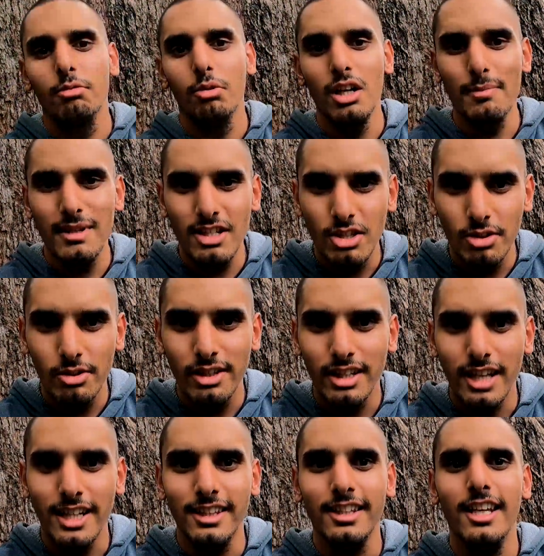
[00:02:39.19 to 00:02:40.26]
What I've been
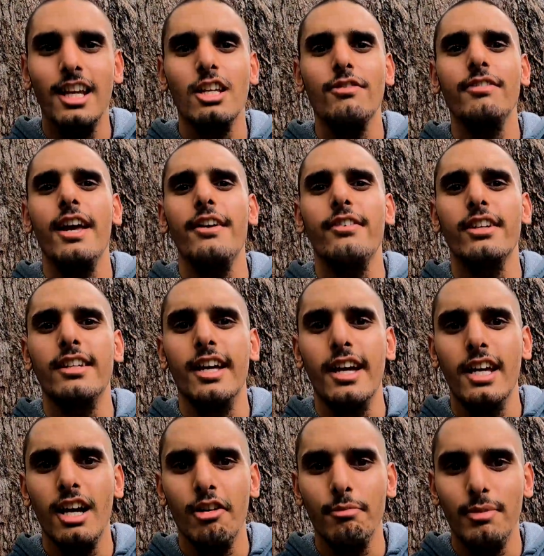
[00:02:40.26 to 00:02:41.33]
doing at the end of every
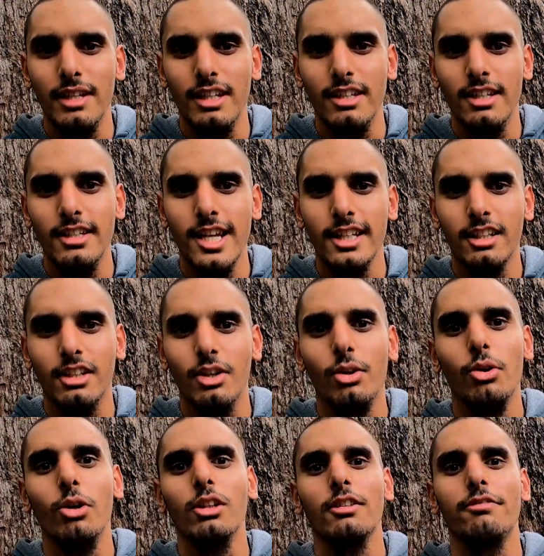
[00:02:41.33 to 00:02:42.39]
day, I've been taking
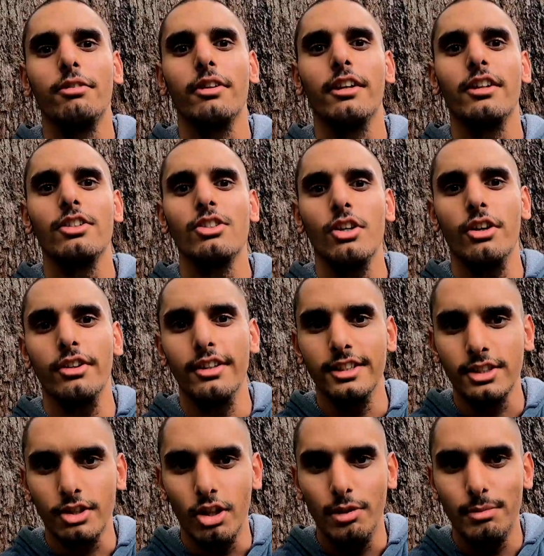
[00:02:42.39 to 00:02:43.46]
all the footage on
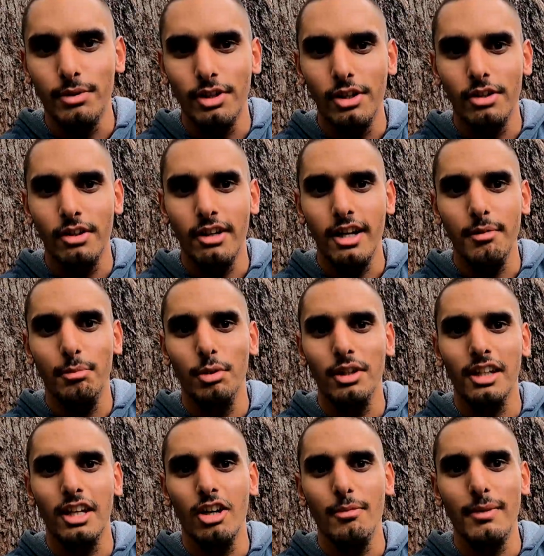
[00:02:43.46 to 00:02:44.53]
this GoPro and
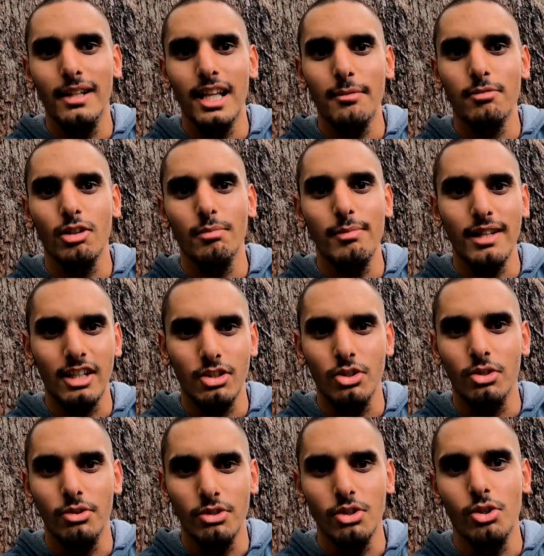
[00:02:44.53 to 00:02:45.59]
putting it on my laptop, making
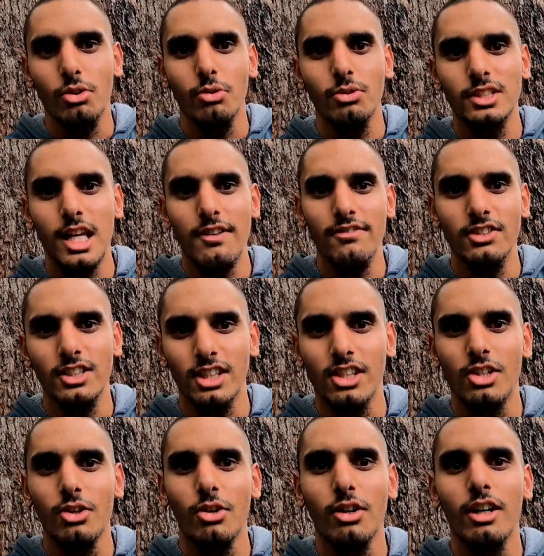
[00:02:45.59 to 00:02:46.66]
sure it's all safe and
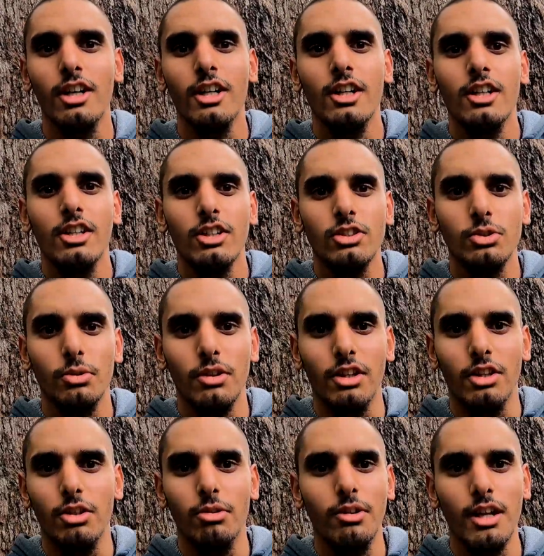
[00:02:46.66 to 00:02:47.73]
secure,
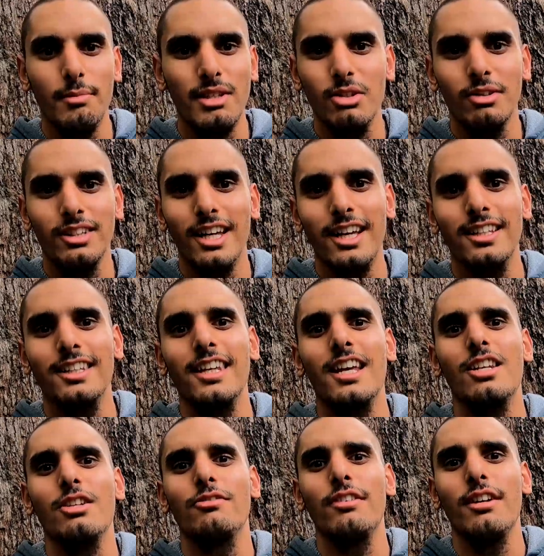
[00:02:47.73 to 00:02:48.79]
sorting through it. I've been doing that at the
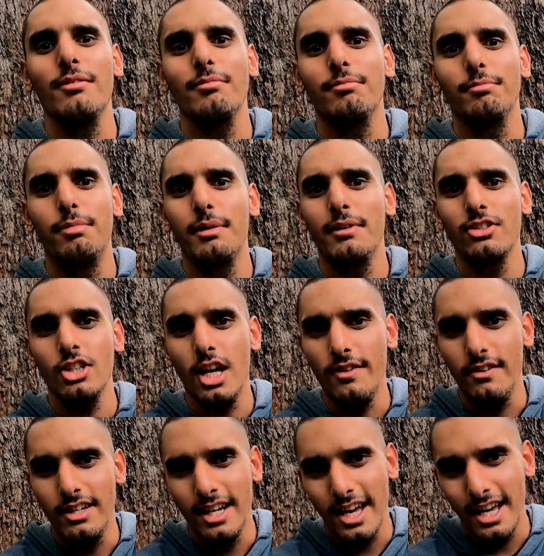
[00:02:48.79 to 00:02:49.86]
end of pretty much
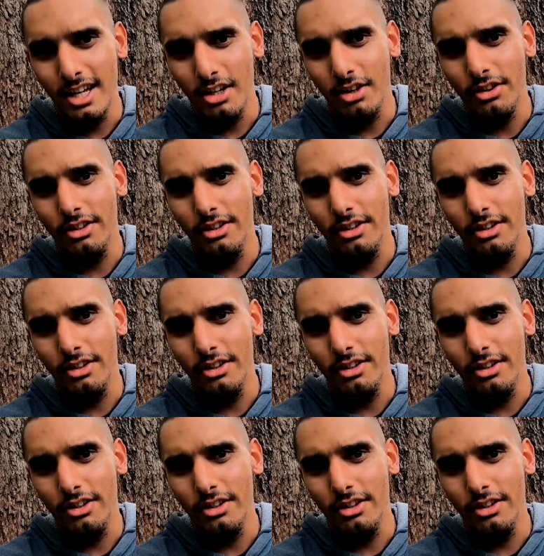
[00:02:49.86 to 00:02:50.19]
every day